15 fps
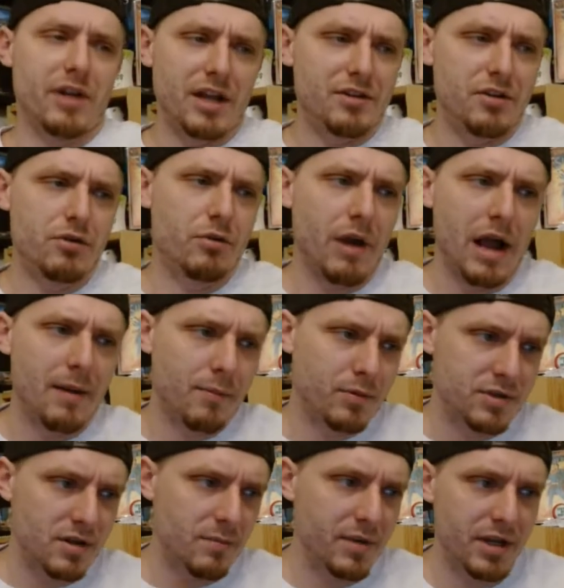and I do
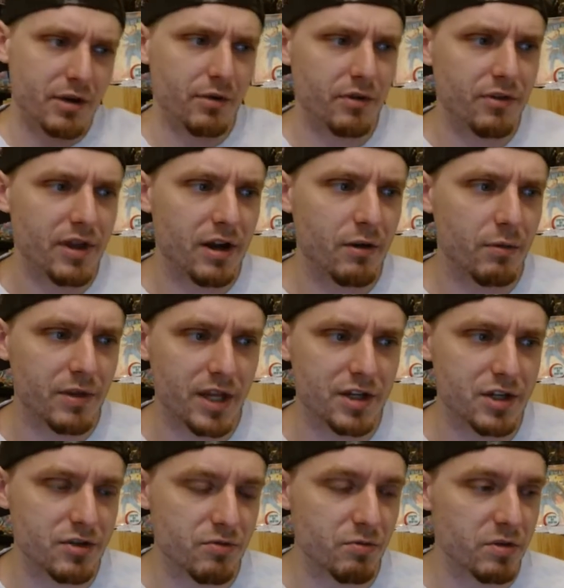grab some here and there when they
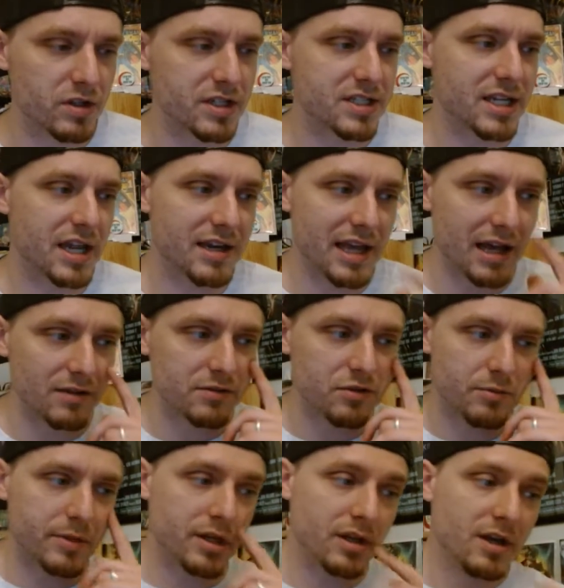just really stand out
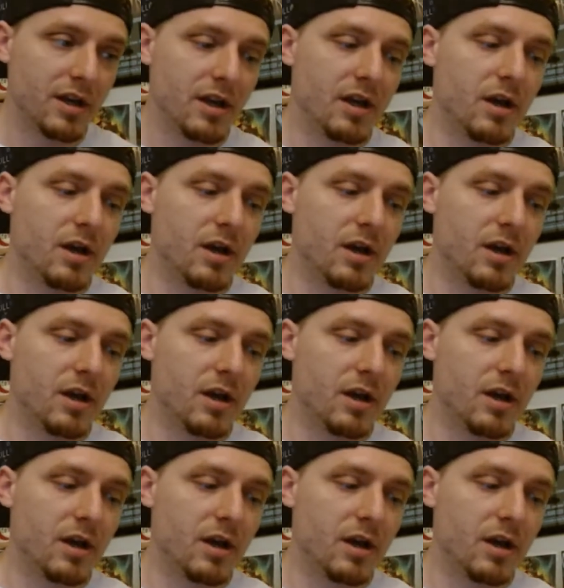to me.